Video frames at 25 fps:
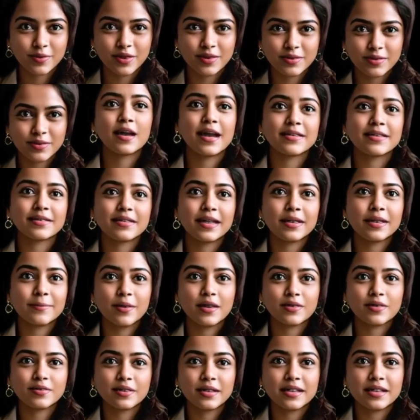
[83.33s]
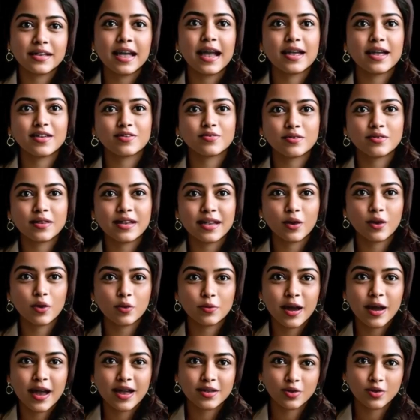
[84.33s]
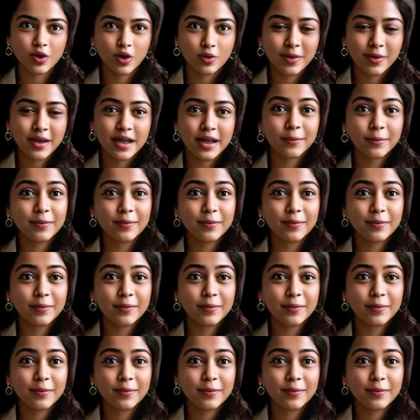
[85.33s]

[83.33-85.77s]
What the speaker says: 2 plus log base 5 of 3 plus 1